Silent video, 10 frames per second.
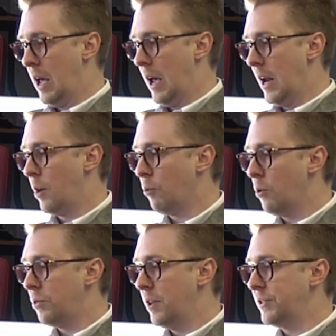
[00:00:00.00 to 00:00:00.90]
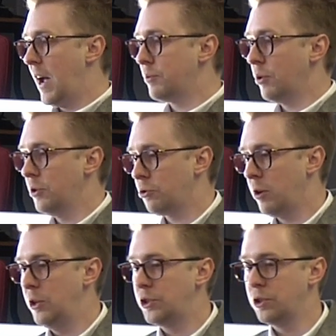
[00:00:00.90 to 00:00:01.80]
And I wrote this after a
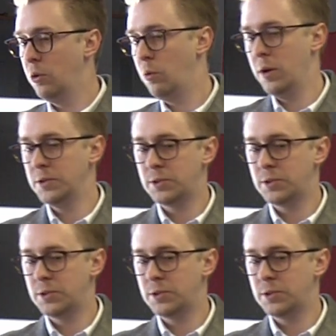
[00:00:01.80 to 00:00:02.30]
trade show once